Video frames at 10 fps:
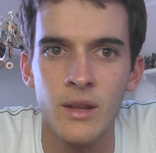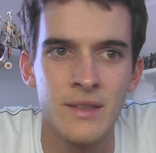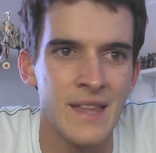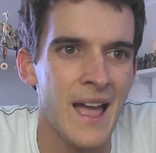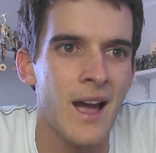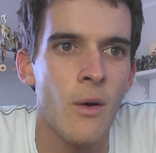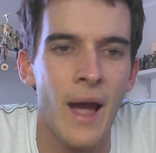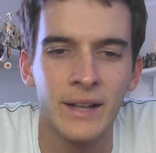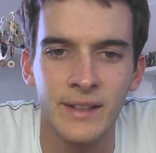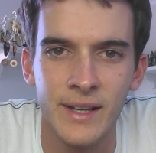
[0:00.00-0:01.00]
now
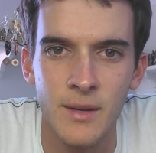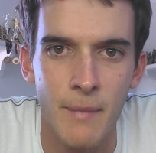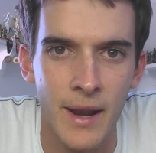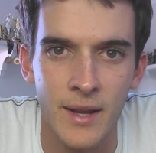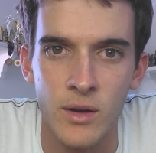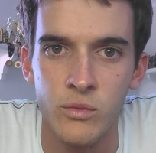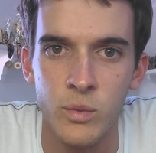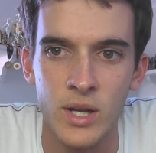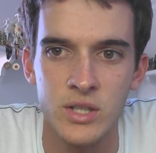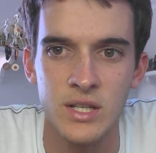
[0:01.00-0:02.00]
acting in a manner of
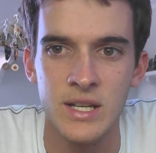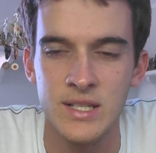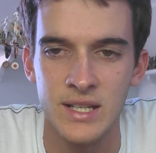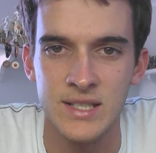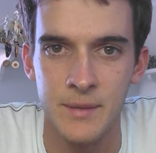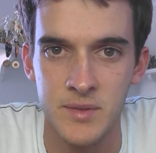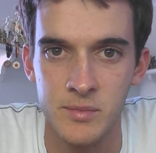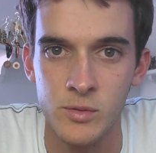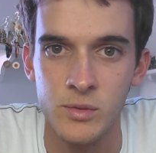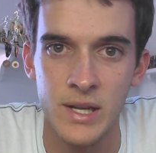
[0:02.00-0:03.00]
which is
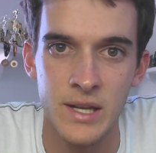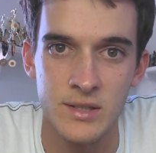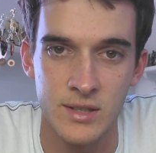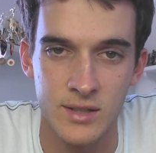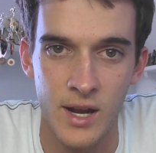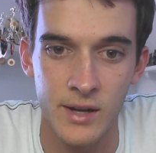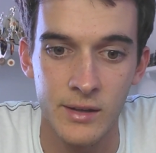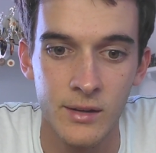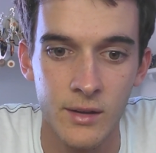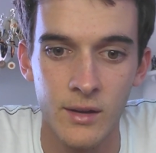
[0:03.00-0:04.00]
acceptable in
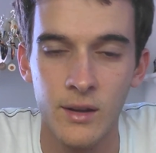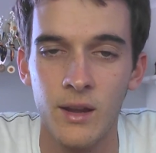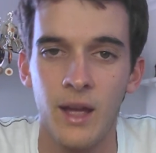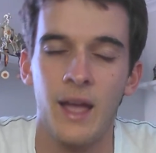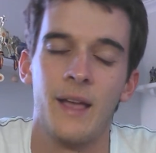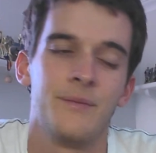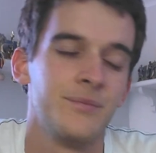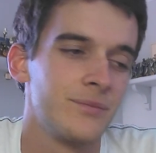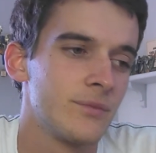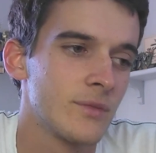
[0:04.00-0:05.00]
society.
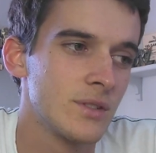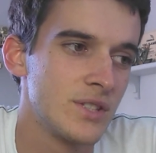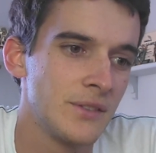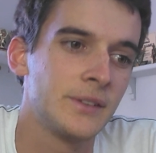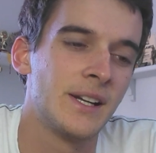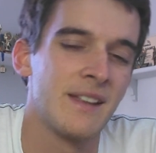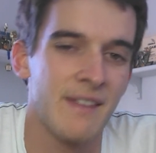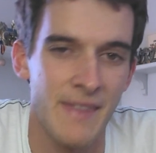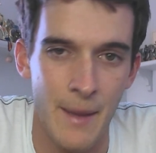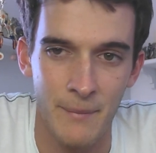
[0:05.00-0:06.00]
And she's not done
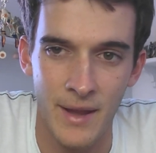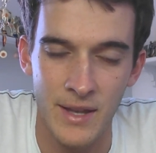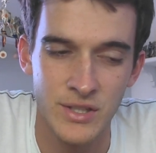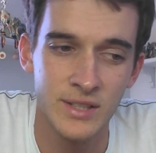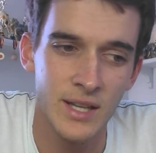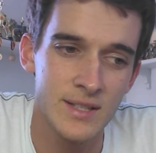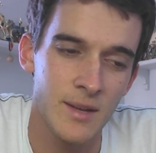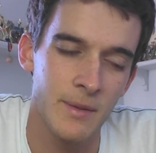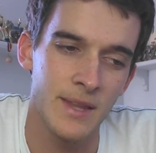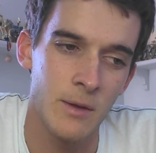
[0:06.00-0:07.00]
anything that bad. She said
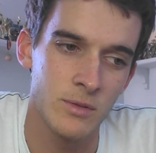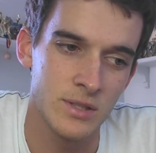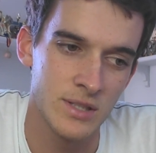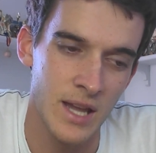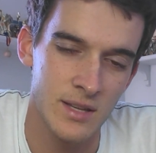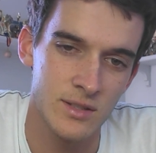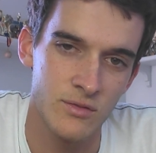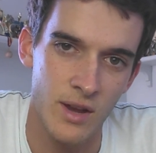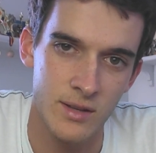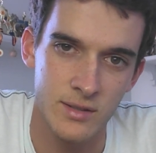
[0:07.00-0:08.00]
something that was, yes,
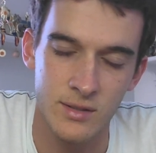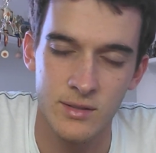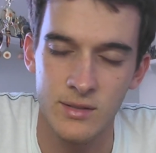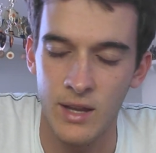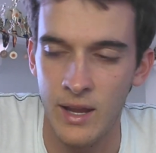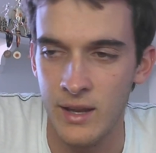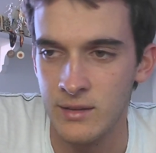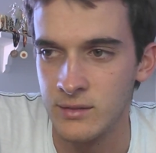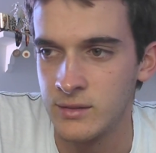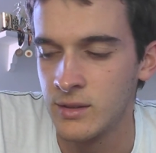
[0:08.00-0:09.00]
racist
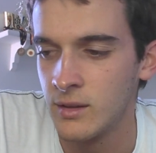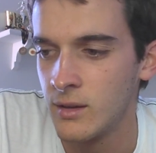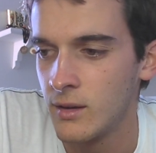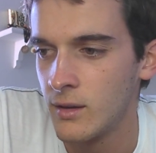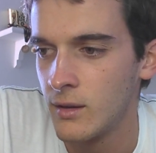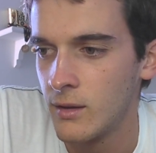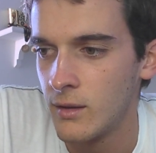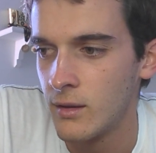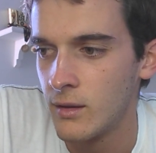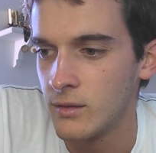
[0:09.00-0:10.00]
and
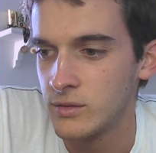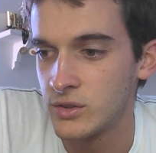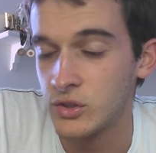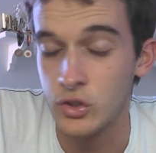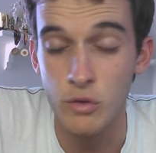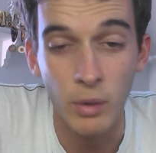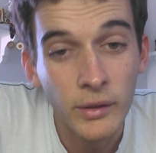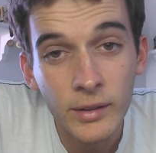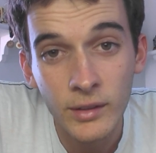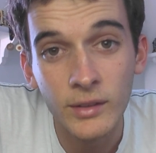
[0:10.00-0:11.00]

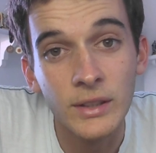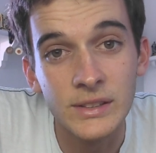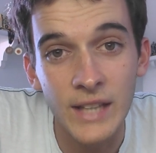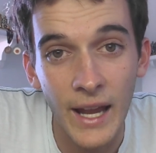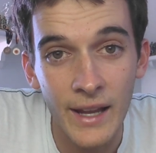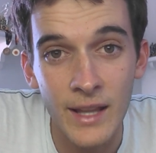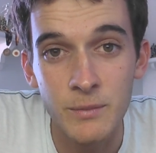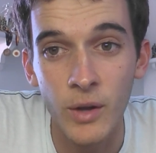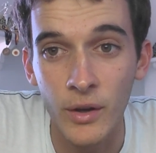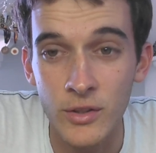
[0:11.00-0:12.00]
stupid to say, let's
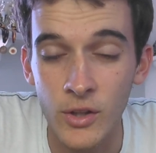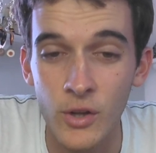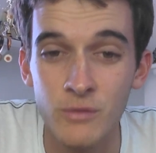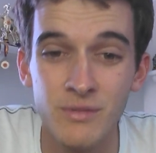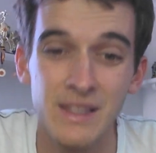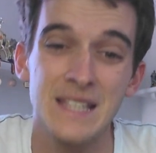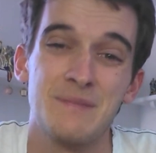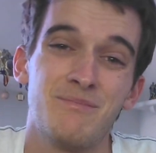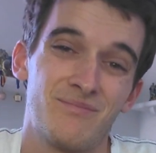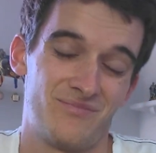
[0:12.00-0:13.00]
be honest, although
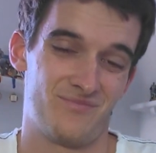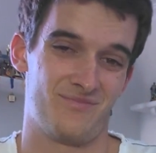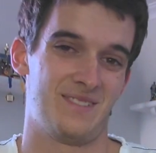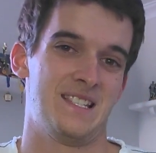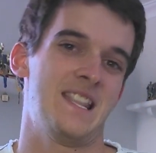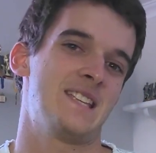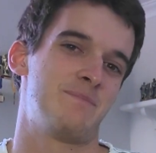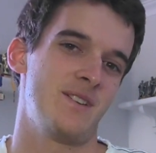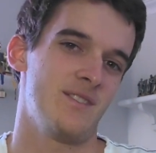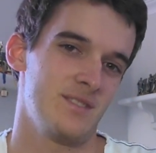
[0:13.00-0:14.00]
let's
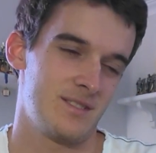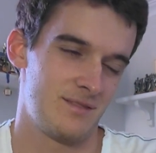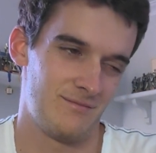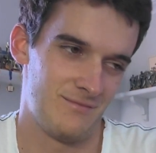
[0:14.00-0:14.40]
be honest,